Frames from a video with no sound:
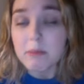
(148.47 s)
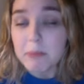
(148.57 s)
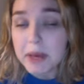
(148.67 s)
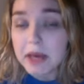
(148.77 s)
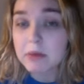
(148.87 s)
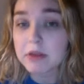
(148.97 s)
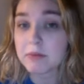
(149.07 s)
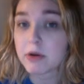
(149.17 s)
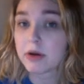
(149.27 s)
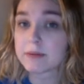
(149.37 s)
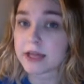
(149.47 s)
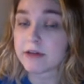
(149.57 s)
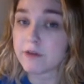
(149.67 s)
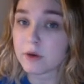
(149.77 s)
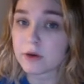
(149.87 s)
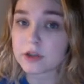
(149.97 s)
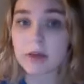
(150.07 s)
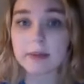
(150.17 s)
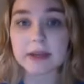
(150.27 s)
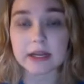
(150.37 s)
But with programs like
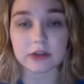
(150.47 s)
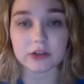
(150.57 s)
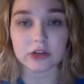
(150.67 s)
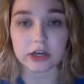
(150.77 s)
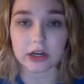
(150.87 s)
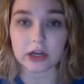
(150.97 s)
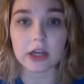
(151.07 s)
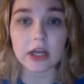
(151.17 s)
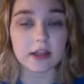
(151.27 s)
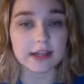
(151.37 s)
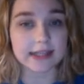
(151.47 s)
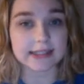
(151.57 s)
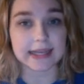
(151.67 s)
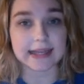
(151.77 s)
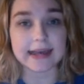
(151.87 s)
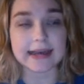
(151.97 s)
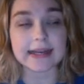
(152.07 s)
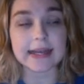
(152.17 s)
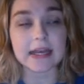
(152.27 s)
Photoshop and Illustrator, things like that,